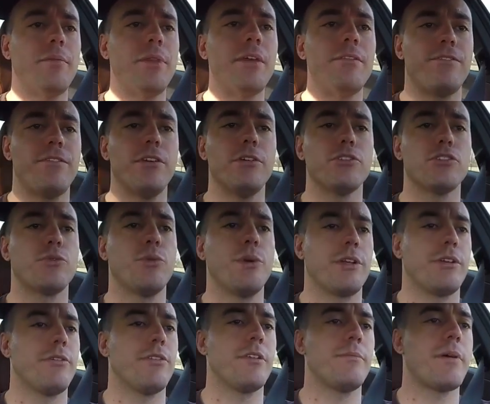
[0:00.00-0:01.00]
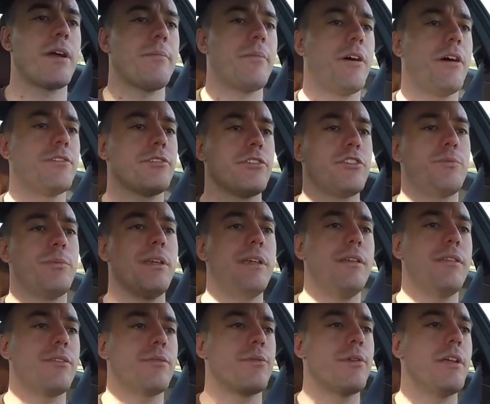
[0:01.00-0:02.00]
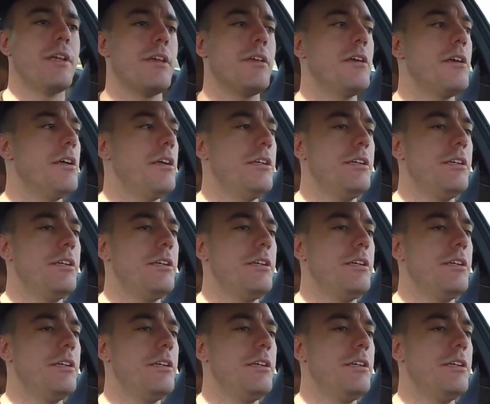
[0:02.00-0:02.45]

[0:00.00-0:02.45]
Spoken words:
It feels quicker than my Mazda Speed 3,